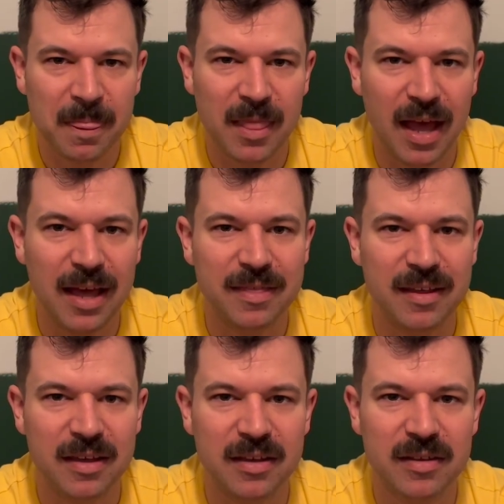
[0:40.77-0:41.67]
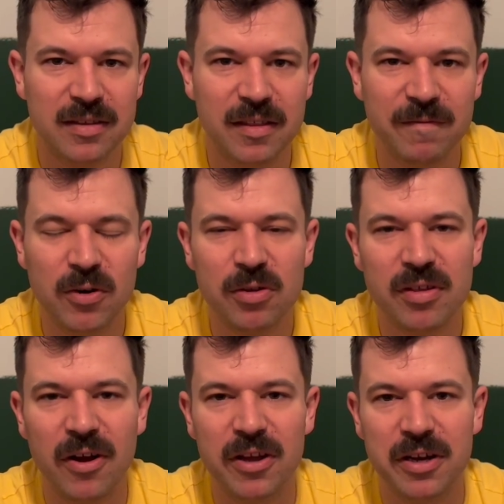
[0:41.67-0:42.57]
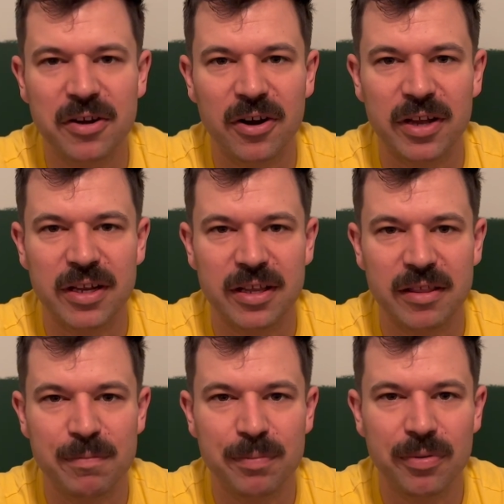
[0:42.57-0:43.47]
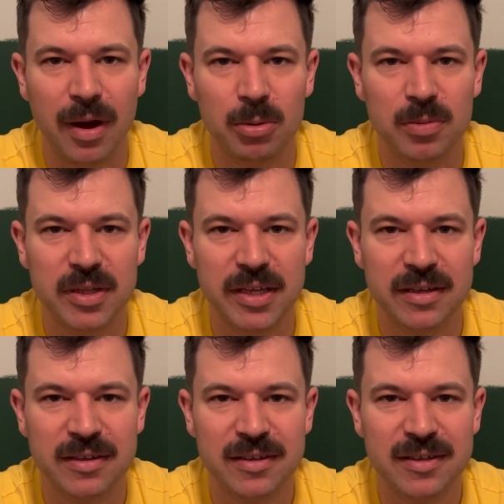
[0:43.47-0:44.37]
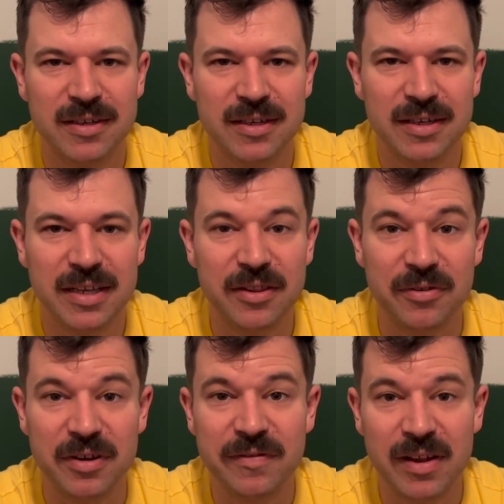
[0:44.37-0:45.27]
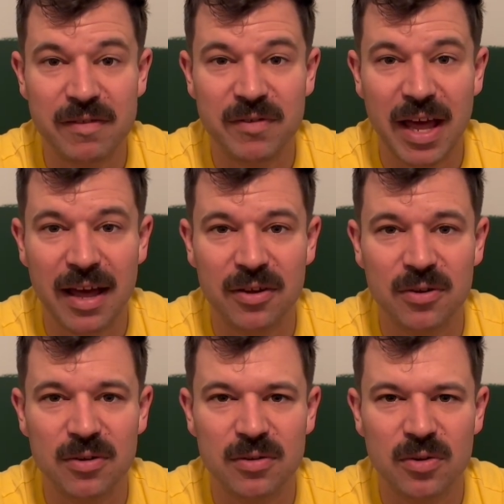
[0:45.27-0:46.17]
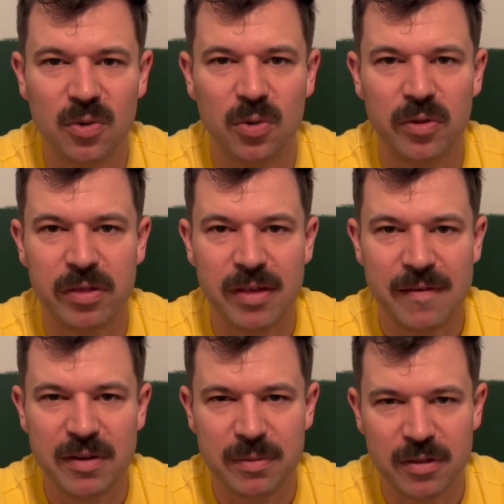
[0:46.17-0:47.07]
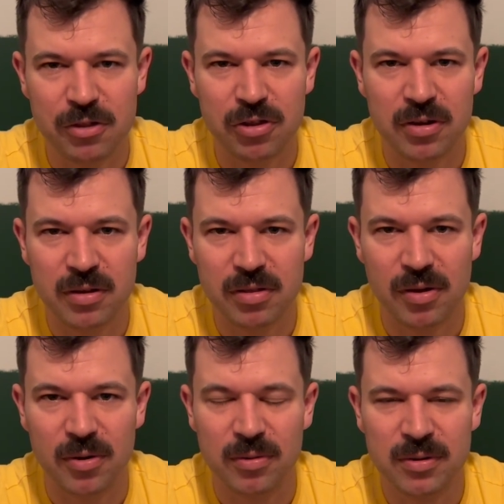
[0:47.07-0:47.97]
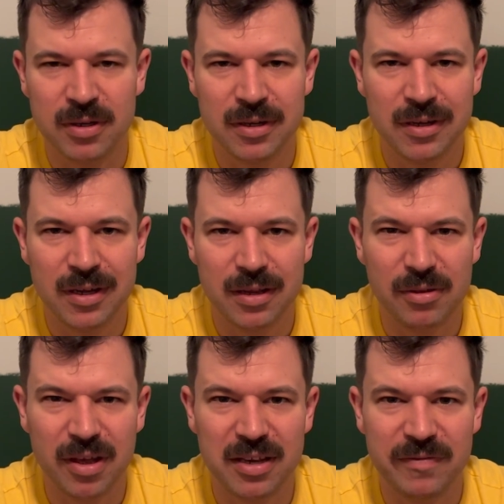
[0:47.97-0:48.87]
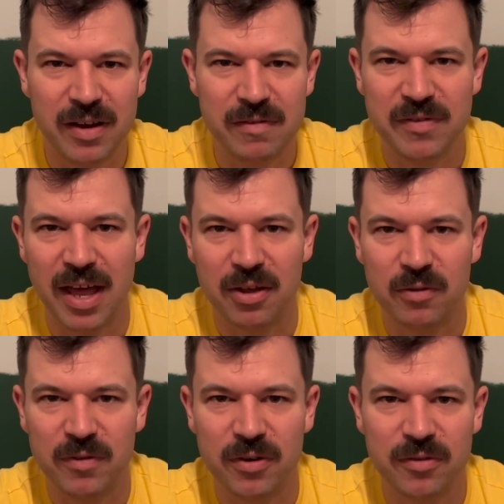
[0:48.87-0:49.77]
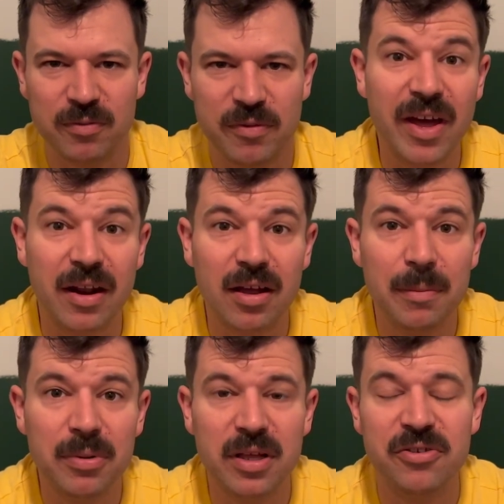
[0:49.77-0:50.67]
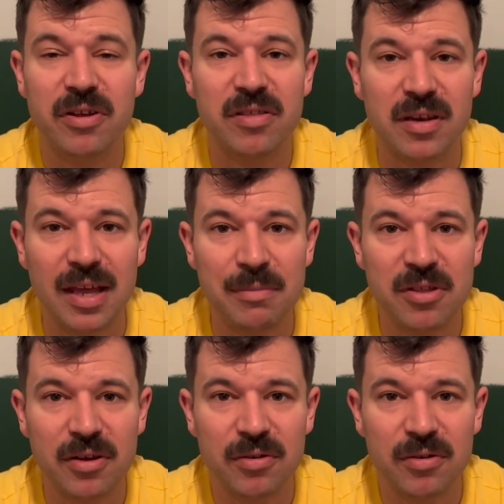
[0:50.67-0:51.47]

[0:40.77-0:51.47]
I think the first area to target is probably either defensive tackle or the safety position. So let's look at defensive tackle first. We've got a couple interesting names here.